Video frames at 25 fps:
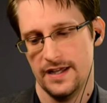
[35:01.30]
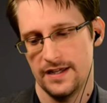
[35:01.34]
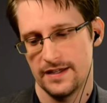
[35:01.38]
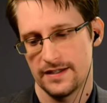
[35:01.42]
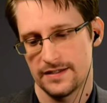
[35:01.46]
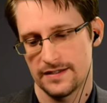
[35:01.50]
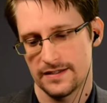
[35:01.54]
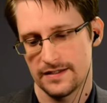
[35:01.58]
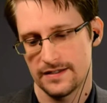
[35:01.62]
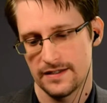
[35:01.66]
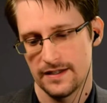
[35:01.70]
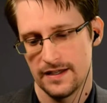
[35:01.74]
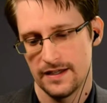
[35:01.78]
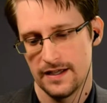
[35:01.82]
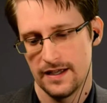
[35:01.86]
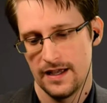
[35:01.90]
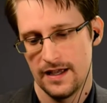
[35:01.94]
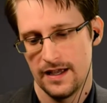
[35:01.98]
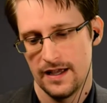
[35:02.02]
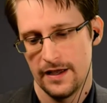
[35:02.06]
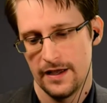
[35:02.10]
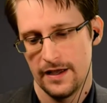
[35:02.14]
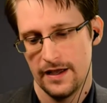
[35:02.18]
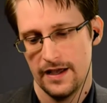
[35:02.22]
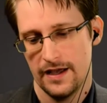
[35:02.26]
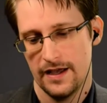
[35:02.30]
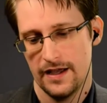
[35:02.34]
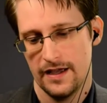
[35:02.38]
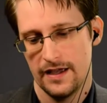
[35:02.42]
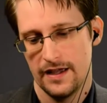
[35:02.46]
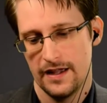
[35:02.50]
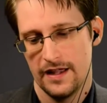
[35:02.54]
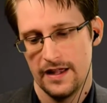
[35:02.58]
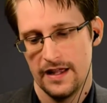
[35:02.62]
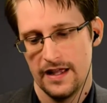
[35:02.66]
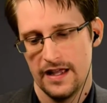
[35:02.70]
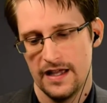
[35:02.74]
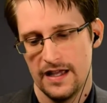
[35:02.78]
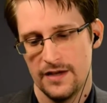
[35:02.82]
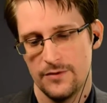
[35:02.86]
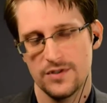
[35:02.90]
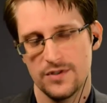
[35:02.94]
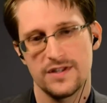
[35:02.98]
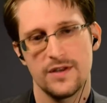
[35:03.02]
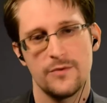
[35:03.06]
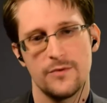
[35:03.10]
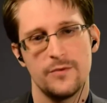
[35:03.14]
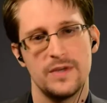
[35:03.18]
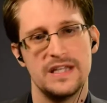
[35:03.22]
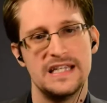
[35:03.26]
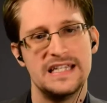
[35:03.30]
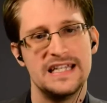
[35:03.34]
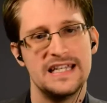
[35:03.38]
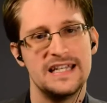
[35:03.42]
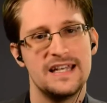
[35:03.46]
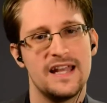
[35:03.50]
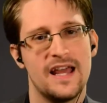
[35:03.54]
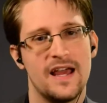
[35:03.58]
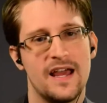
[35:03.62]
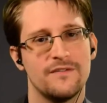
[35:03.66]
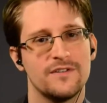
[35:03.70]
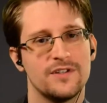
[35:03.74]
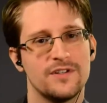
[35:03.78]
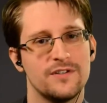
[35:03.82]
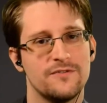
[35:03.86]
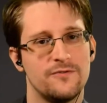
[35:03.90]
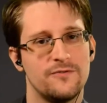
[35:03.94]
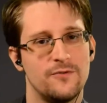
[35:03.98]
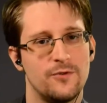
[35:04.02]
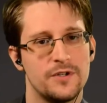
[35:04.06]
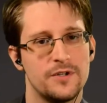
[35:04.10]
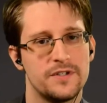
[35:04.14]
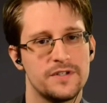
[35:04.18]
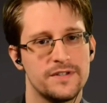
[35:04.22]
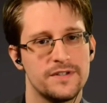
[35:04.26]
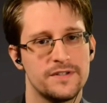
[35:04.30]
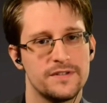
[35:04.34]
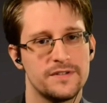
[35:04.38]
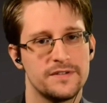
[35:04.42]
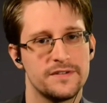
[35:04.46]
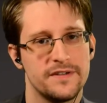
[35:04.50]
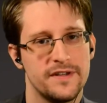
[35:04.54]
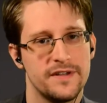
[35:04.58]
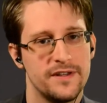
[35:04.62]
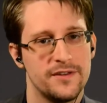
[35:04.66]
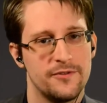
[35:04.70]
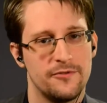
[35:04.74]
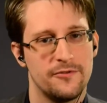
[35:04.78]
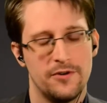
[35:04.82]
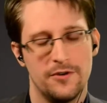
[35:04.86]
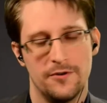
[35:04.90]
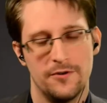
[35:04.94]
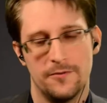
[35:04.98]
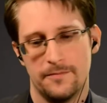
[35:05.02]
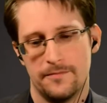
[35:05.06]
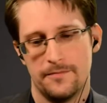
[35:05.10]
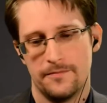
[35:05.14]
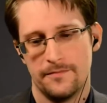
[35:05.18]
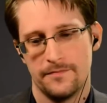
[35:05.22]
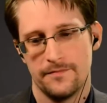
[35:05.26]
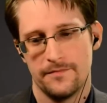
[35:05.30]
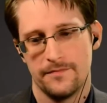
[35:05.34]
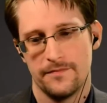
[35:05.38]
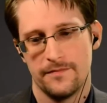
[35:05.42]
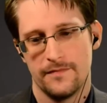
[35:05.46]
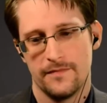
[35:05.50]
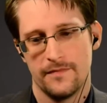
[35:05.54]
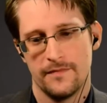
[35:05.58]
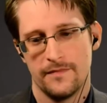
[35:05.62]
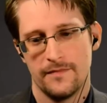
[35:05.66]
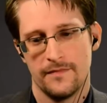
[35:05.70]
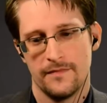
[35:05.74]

of mistakes, it was that we didn't have enough voices in the room.